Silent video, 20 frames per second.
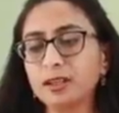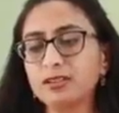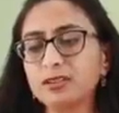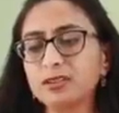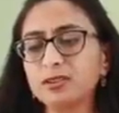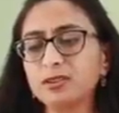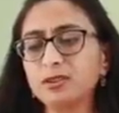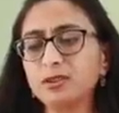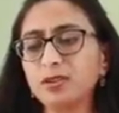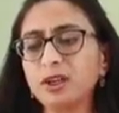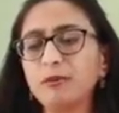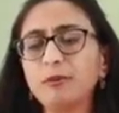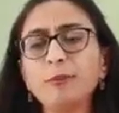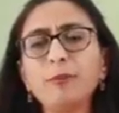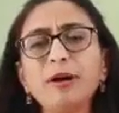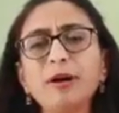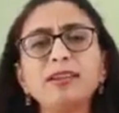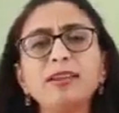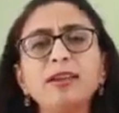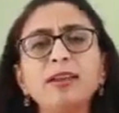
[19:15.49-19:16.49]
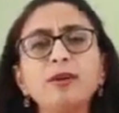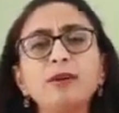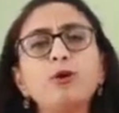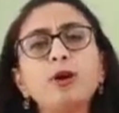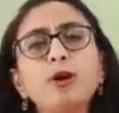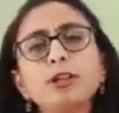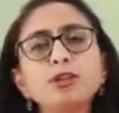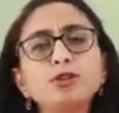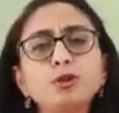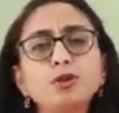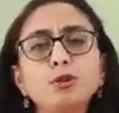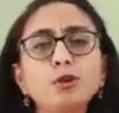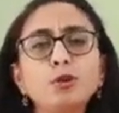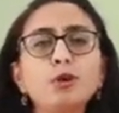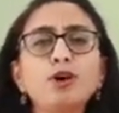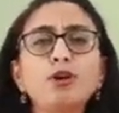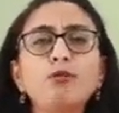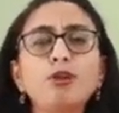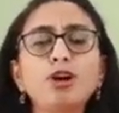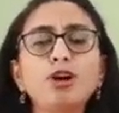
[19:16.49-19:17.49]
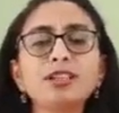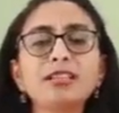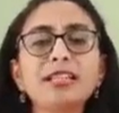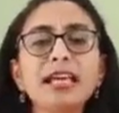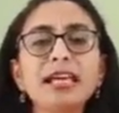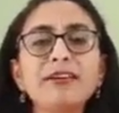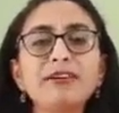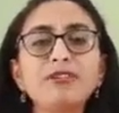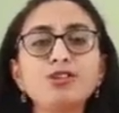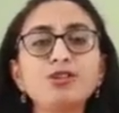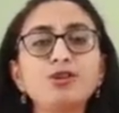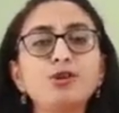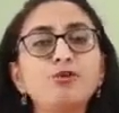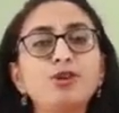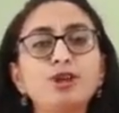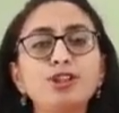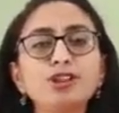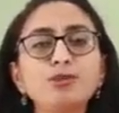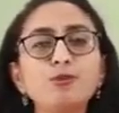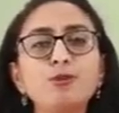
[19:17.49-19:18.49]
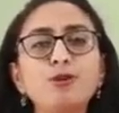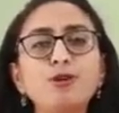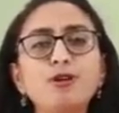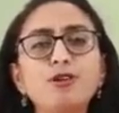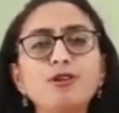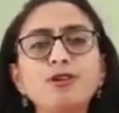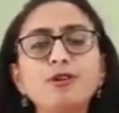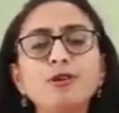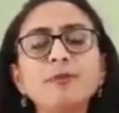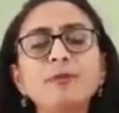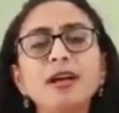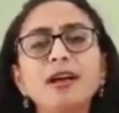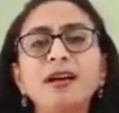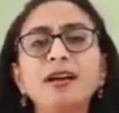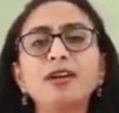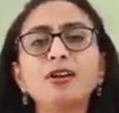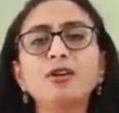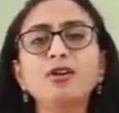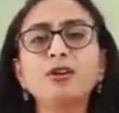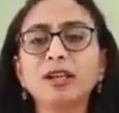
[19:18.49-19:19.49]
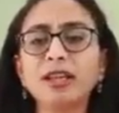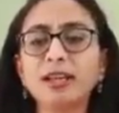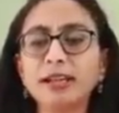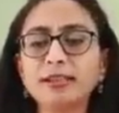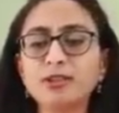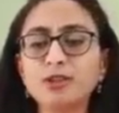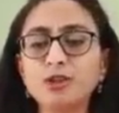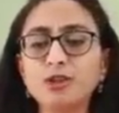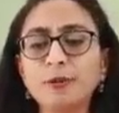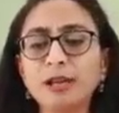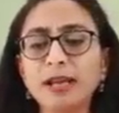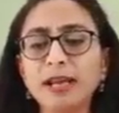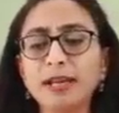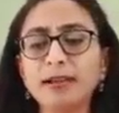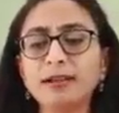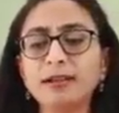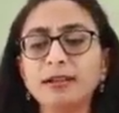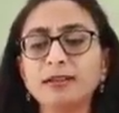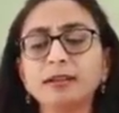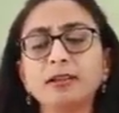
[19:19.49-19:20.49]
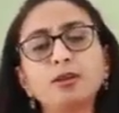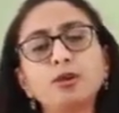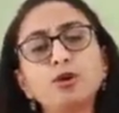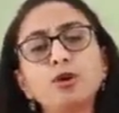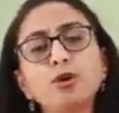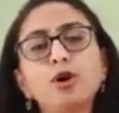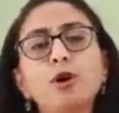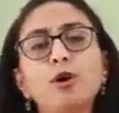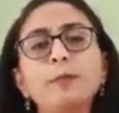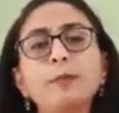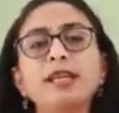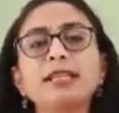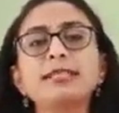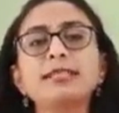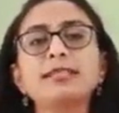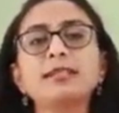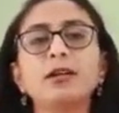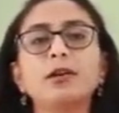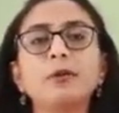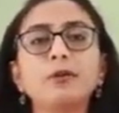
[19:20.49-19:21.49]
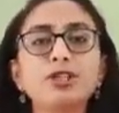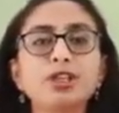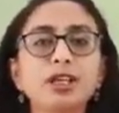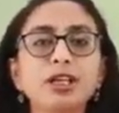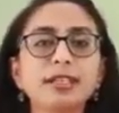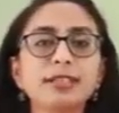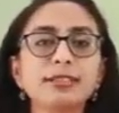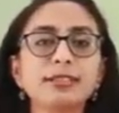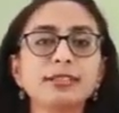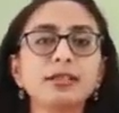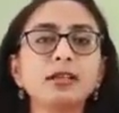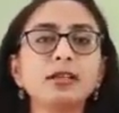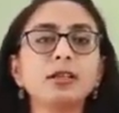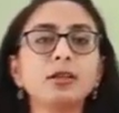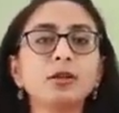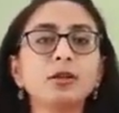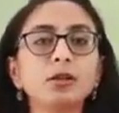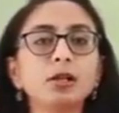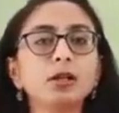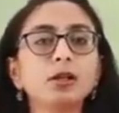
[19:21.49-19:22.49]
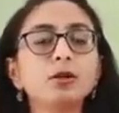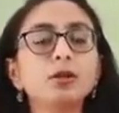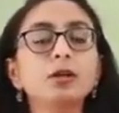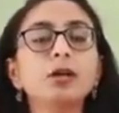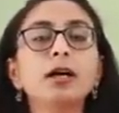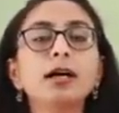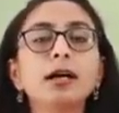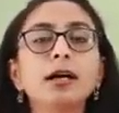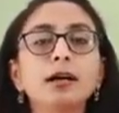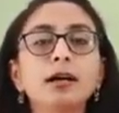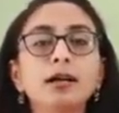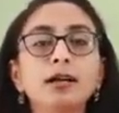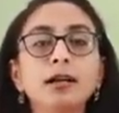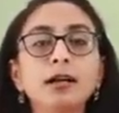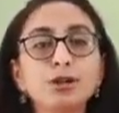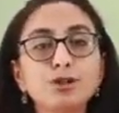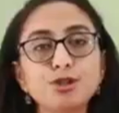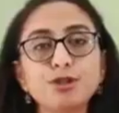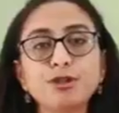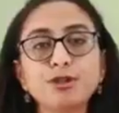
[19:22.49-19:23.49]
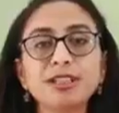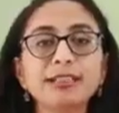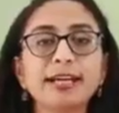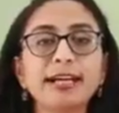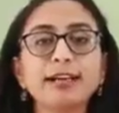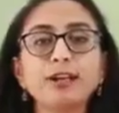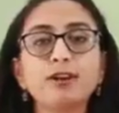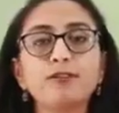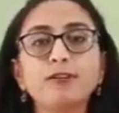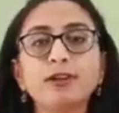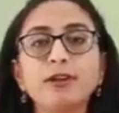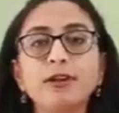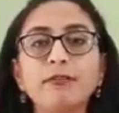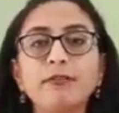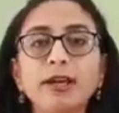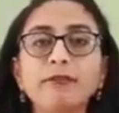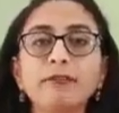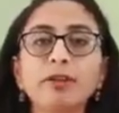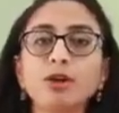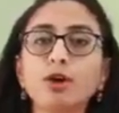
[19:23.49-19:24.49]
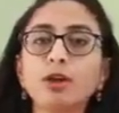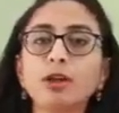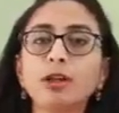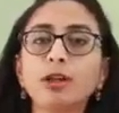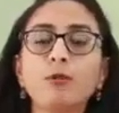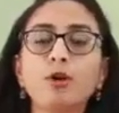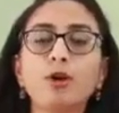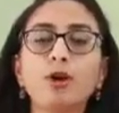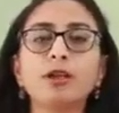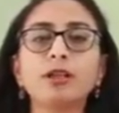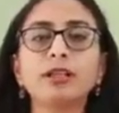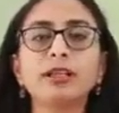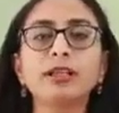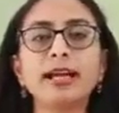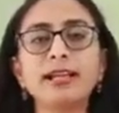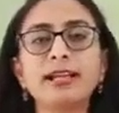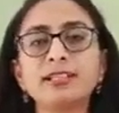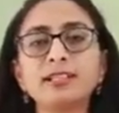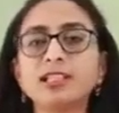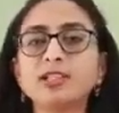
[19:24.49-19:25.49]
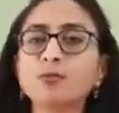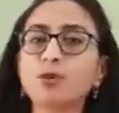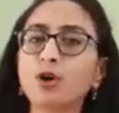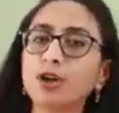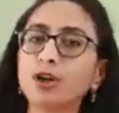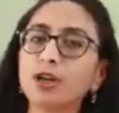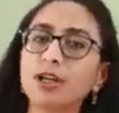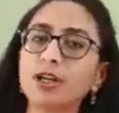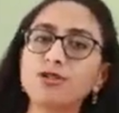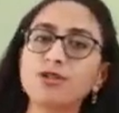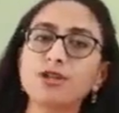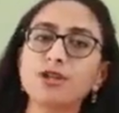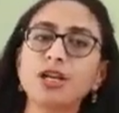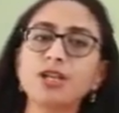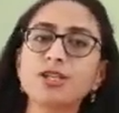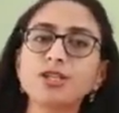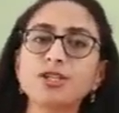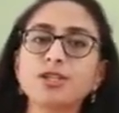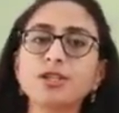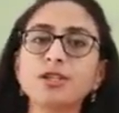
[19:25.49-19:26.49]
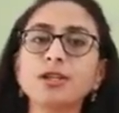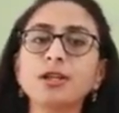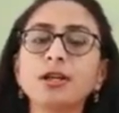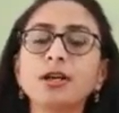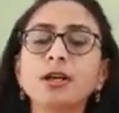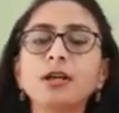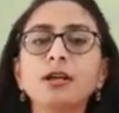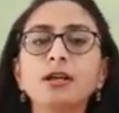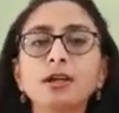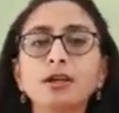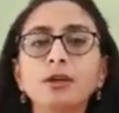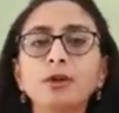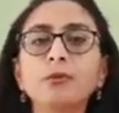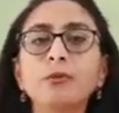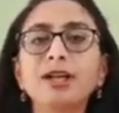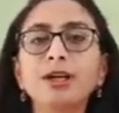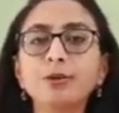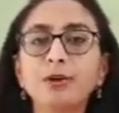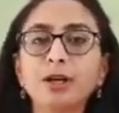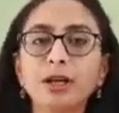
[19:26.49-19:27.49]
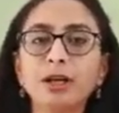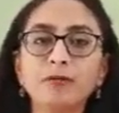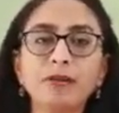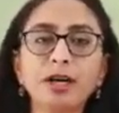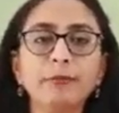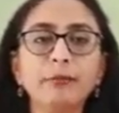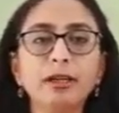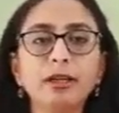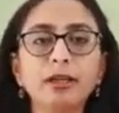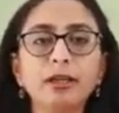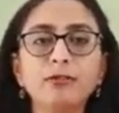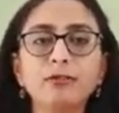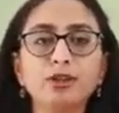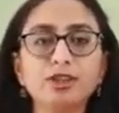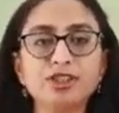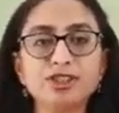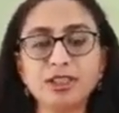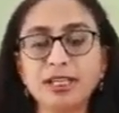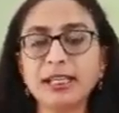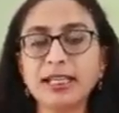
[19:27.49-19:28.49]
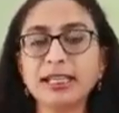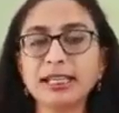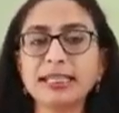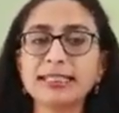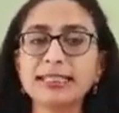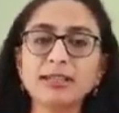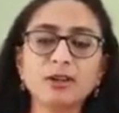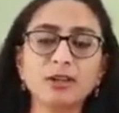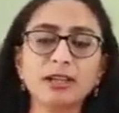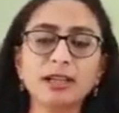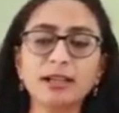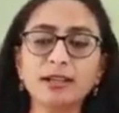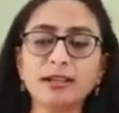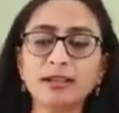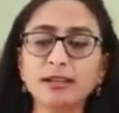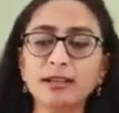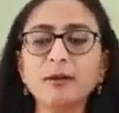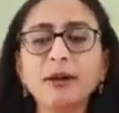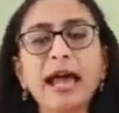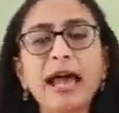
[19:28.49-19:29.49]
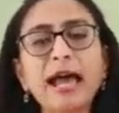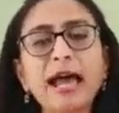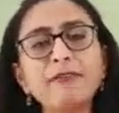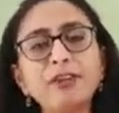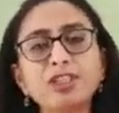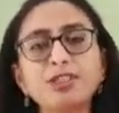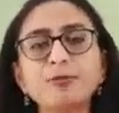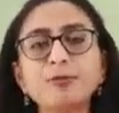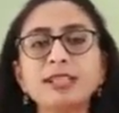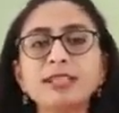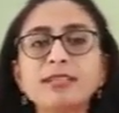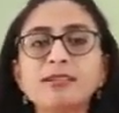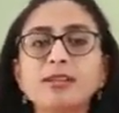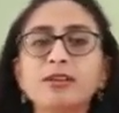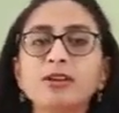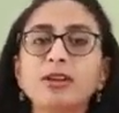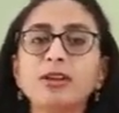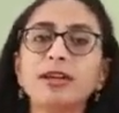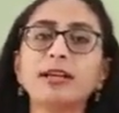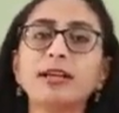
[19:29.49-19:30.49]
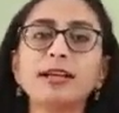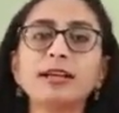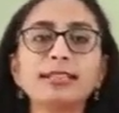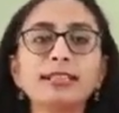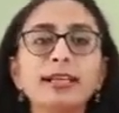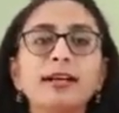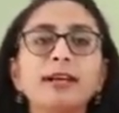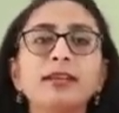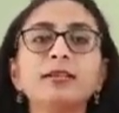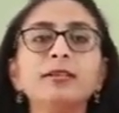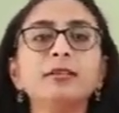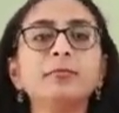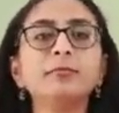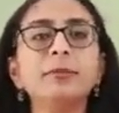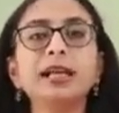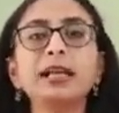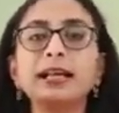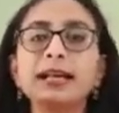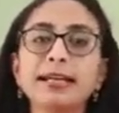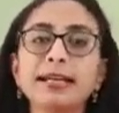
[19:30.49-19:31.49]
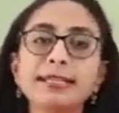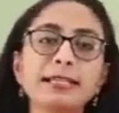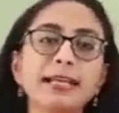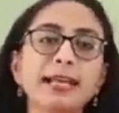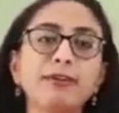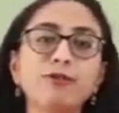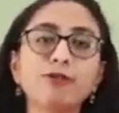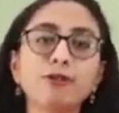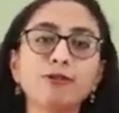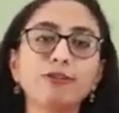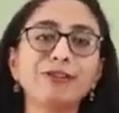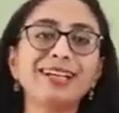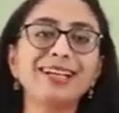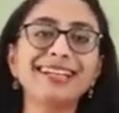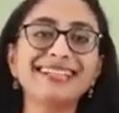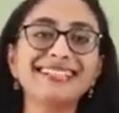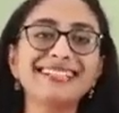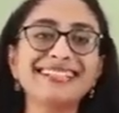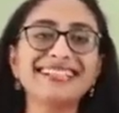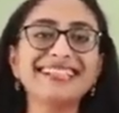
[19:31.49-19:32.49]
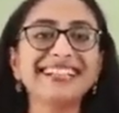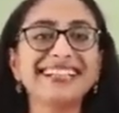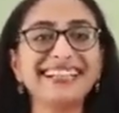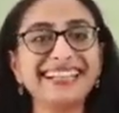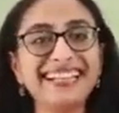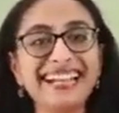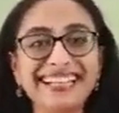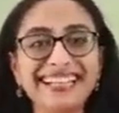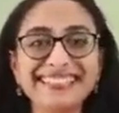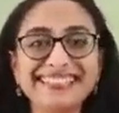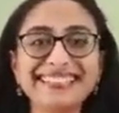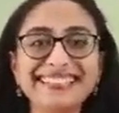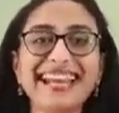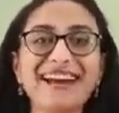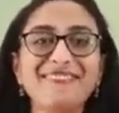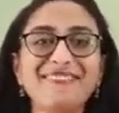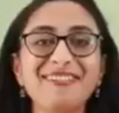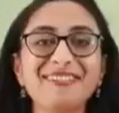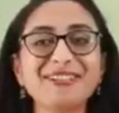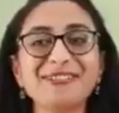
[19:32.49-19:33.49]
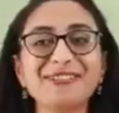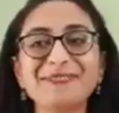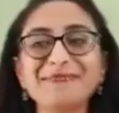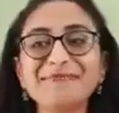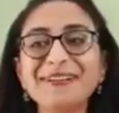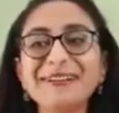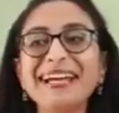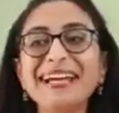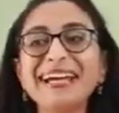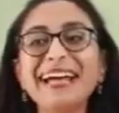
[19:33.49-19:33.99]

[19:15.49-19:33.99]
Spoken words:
So now you might think, what is good home, what is average home, what is poor home? You can assume like a good home means which has a luxurious kind of living with all the modern gadgets, modern education, very good environment for studies and all that. Average means you can understand the middle class life of Indians. That has as an average home.